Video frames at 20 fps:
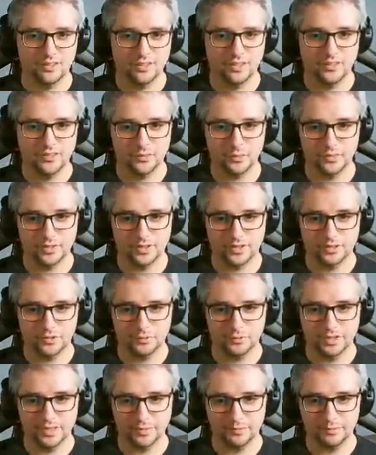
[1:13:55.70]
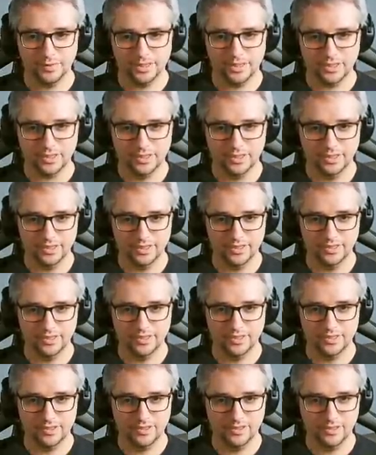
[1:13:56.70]
This one I know we can make.
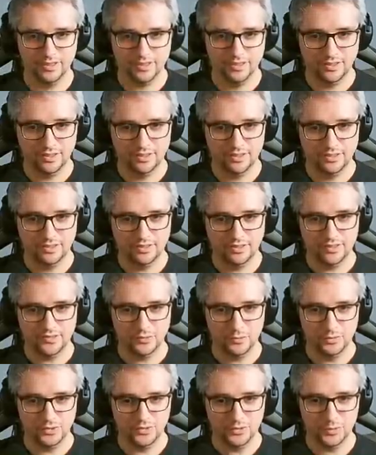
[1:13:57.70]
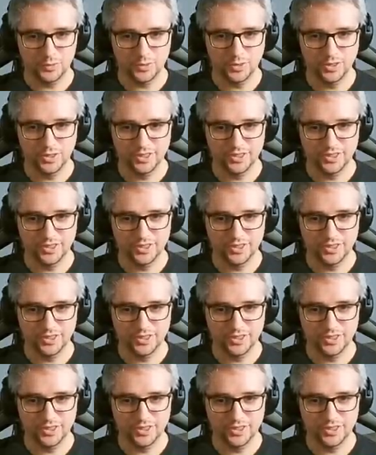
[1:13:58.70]
This one too.